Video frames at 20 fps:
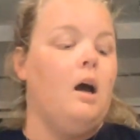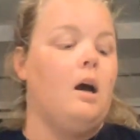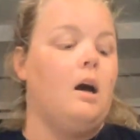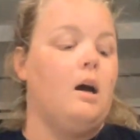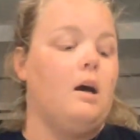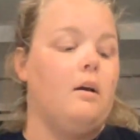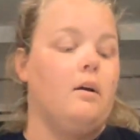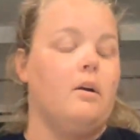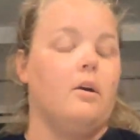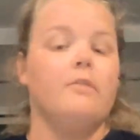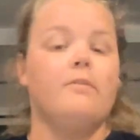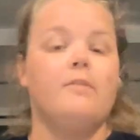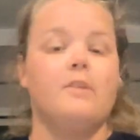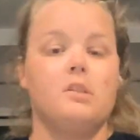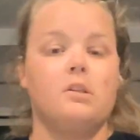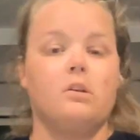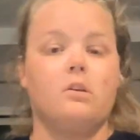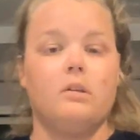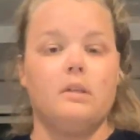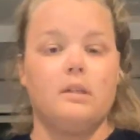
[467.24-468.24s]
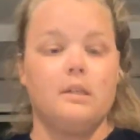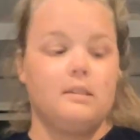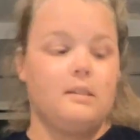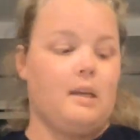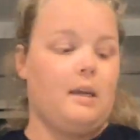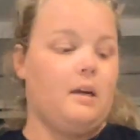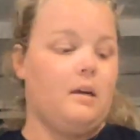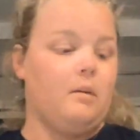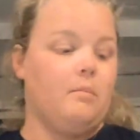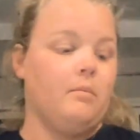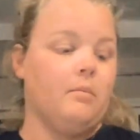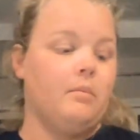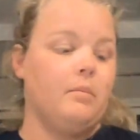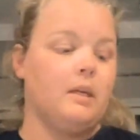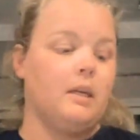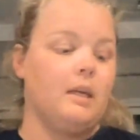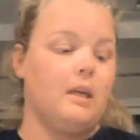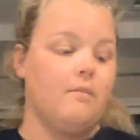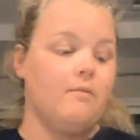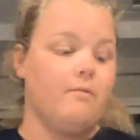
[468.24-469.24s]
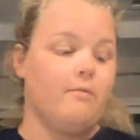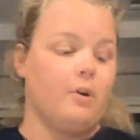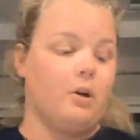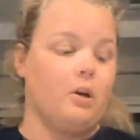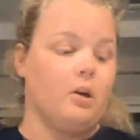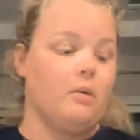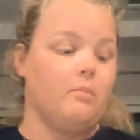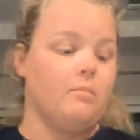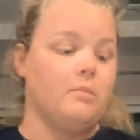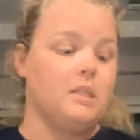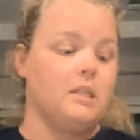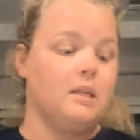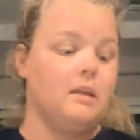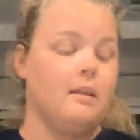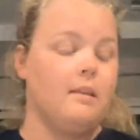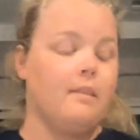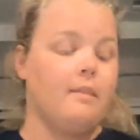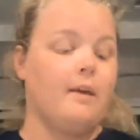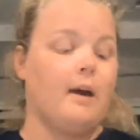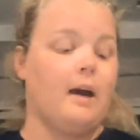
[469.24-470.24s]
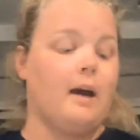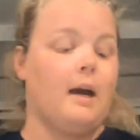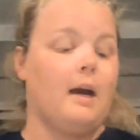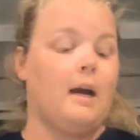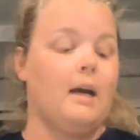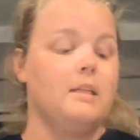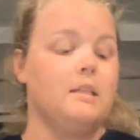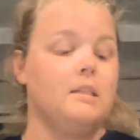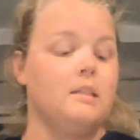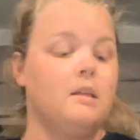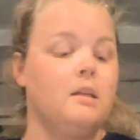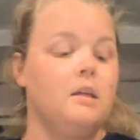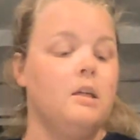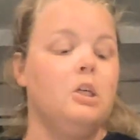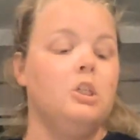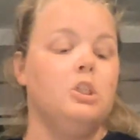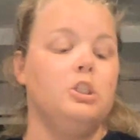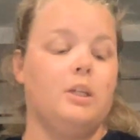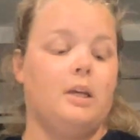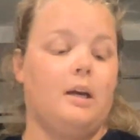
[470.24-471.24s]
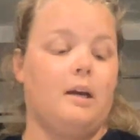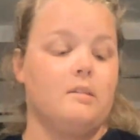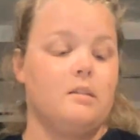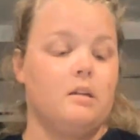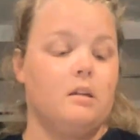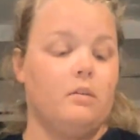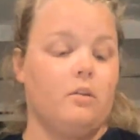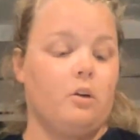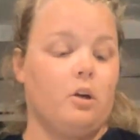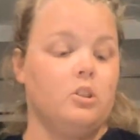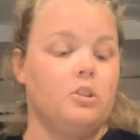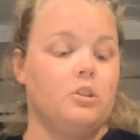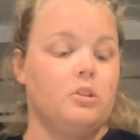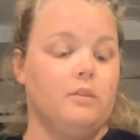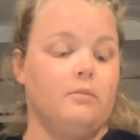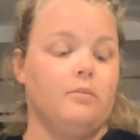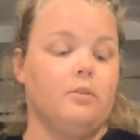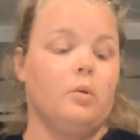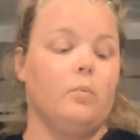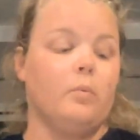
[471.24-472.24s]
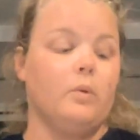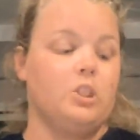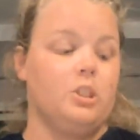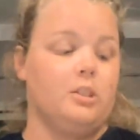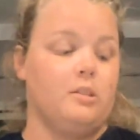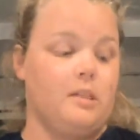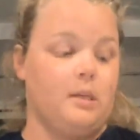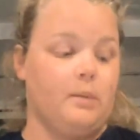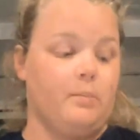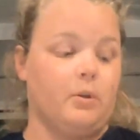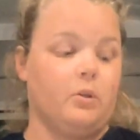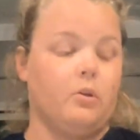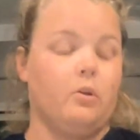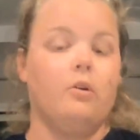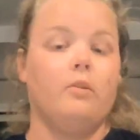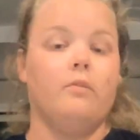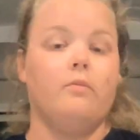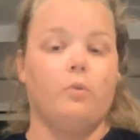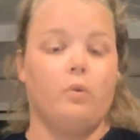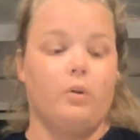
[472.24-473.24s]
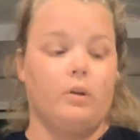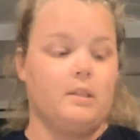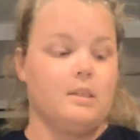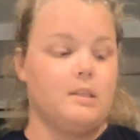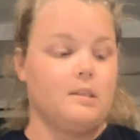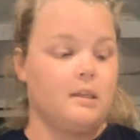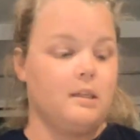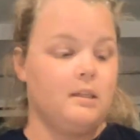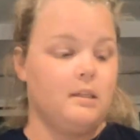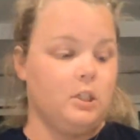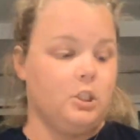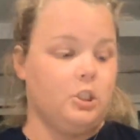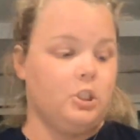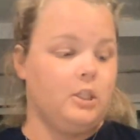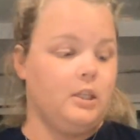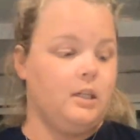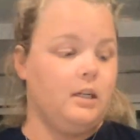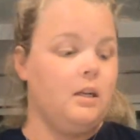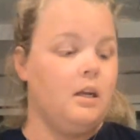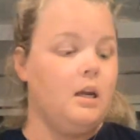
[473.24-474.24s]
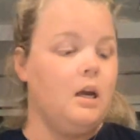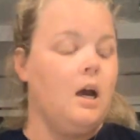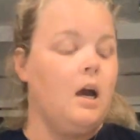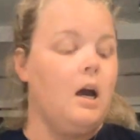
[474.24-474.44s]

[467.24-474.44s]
Her physical exam confirmed that she has an enlarged liver, which is typical for this condition,